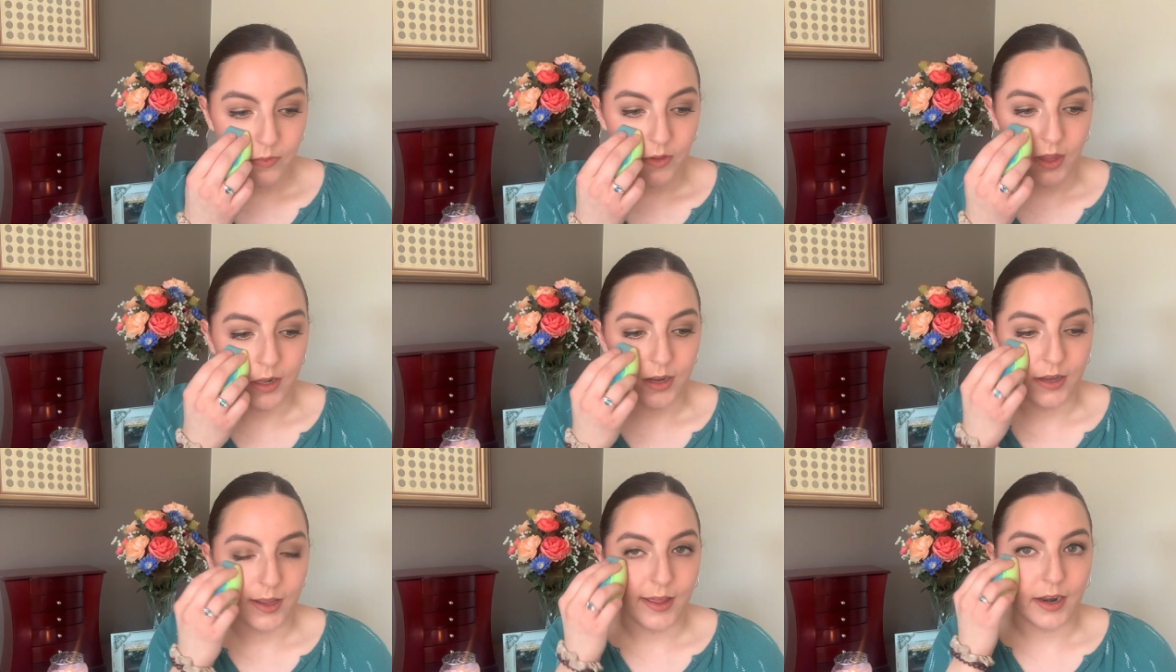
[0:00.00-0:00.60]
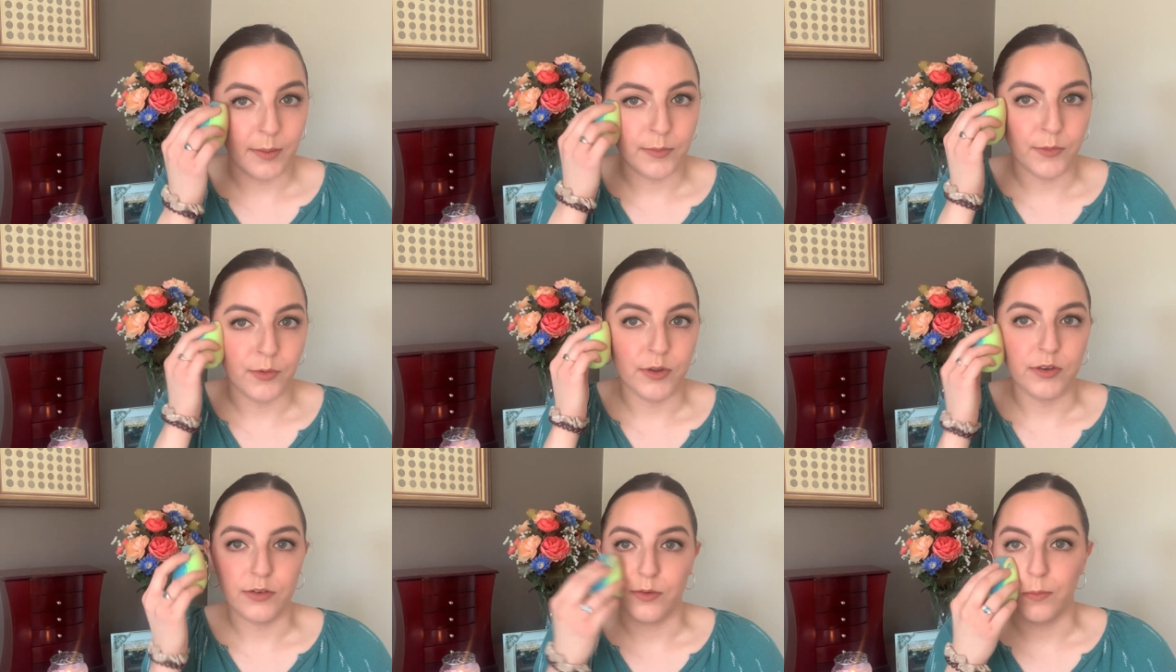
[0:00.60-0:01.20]
And again, I'm
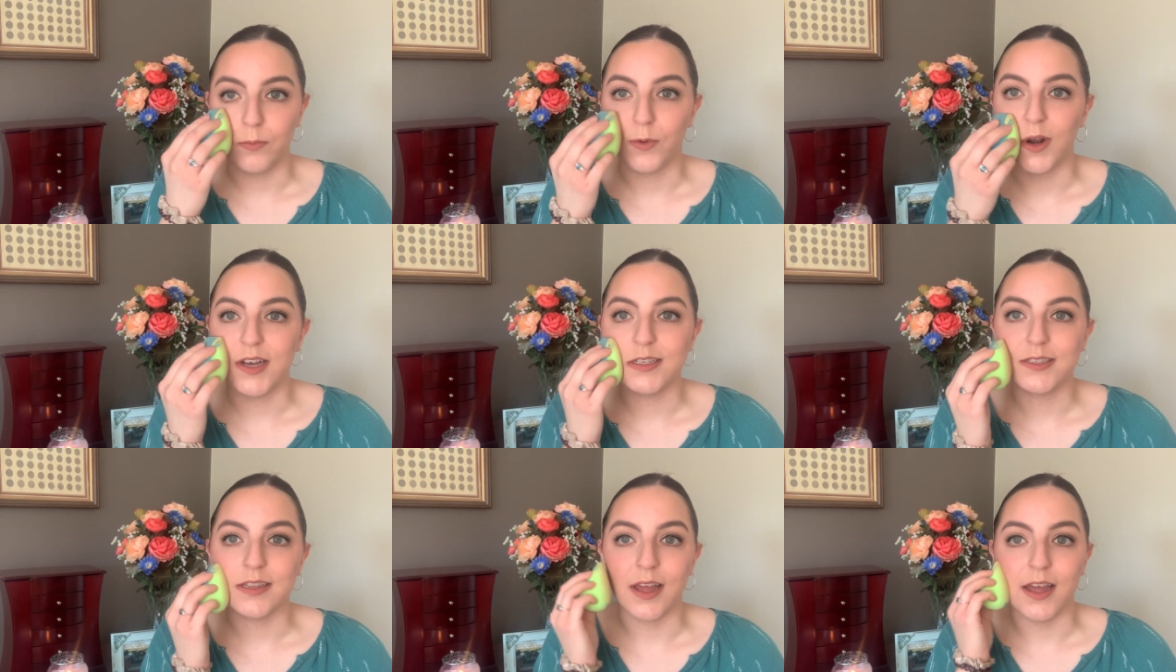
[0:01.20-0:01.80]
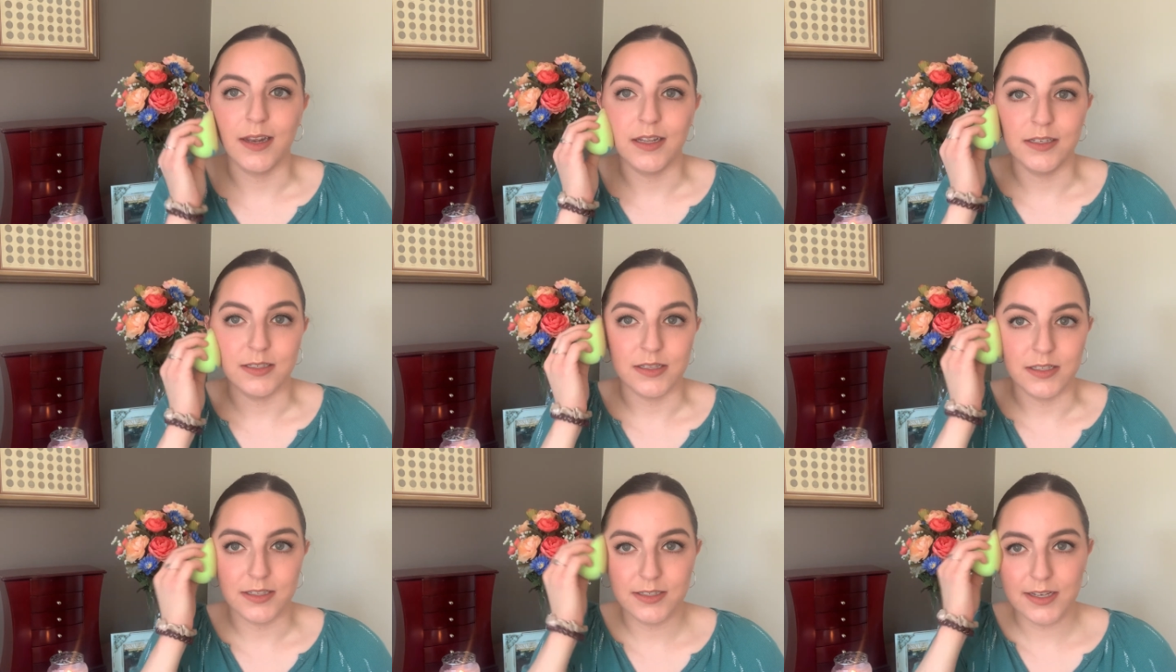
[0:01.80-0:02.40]
going to press that into
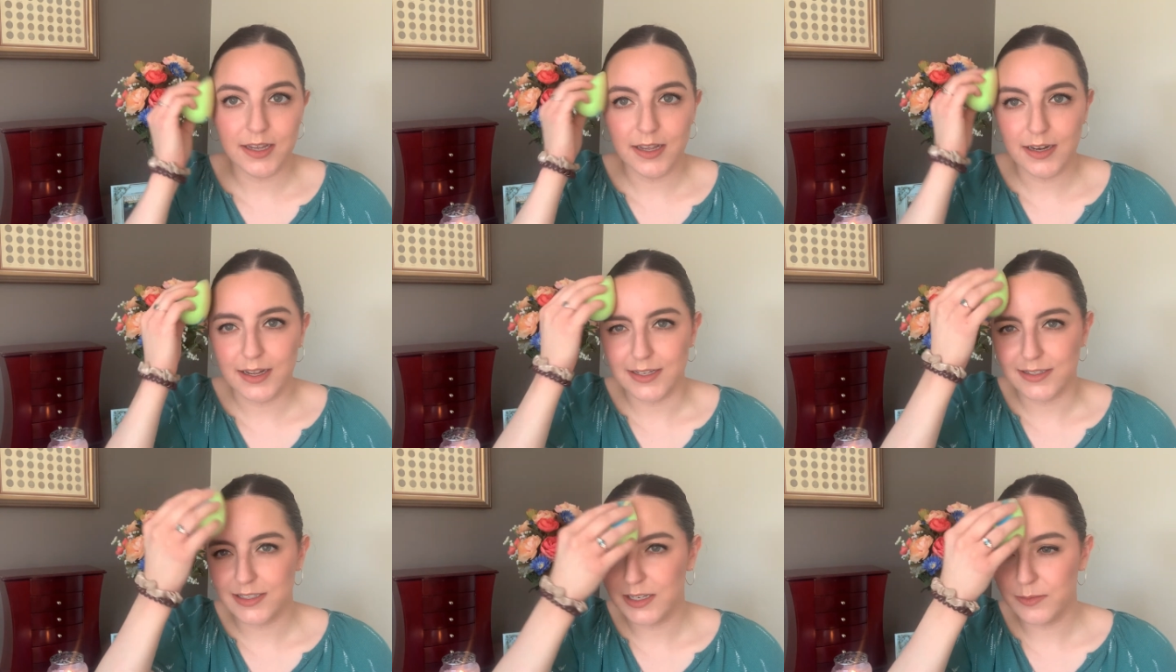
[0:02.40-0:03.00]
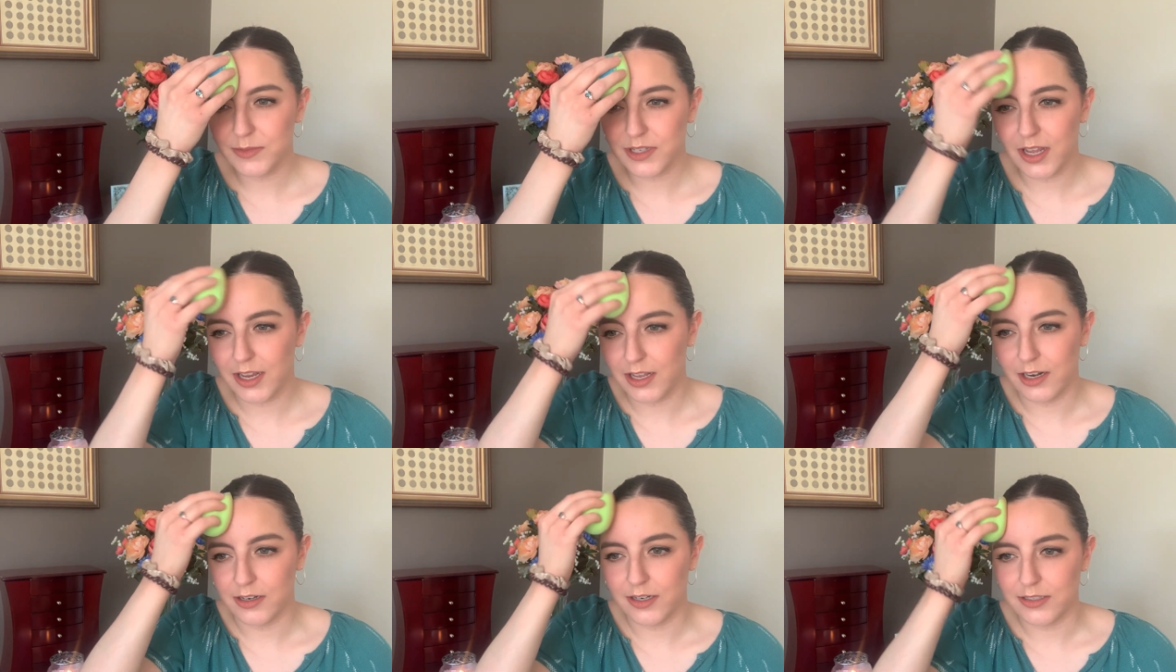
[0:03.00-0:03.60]
the skin. It seems like
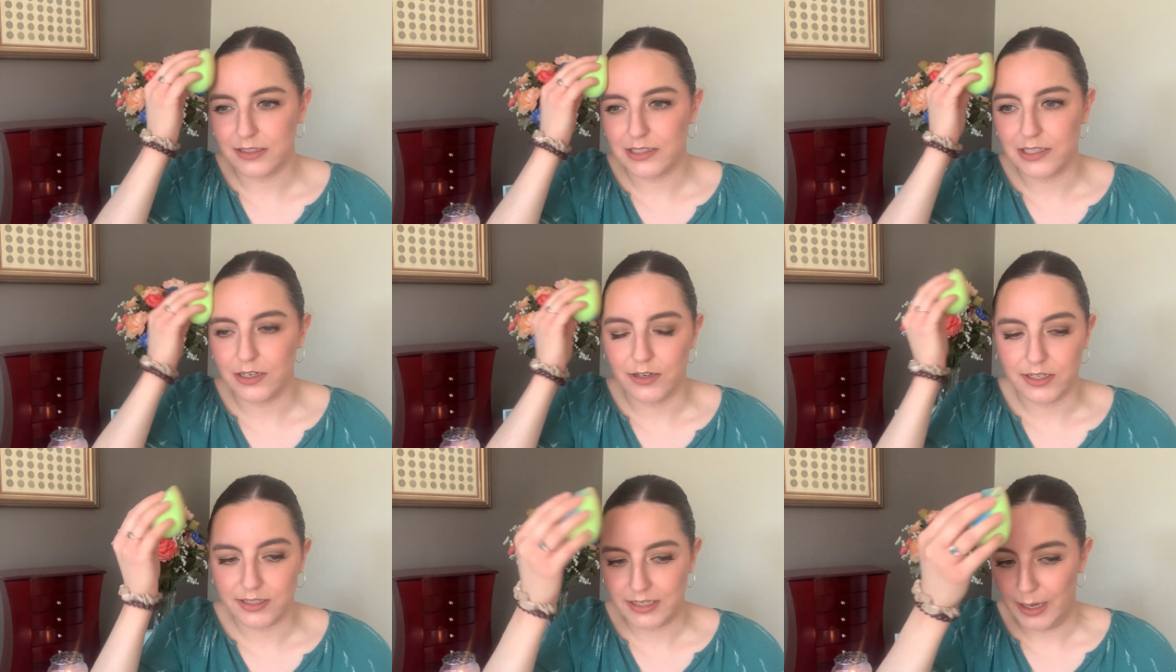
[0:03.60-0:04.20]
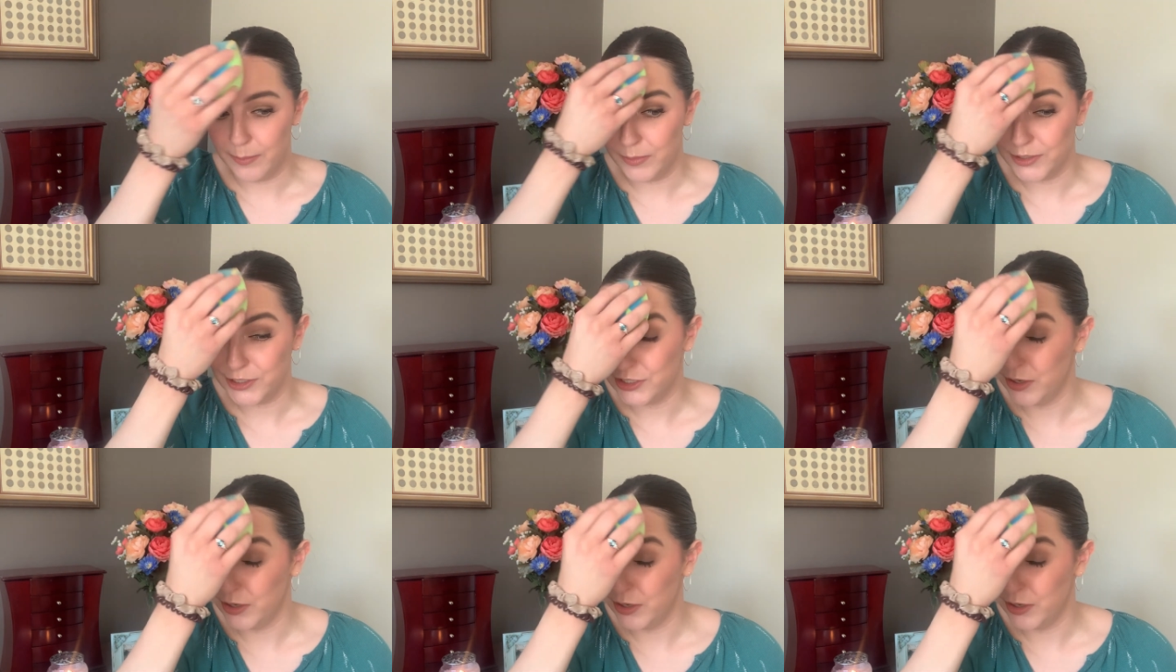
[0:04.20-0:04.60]
an unnecessary step, but you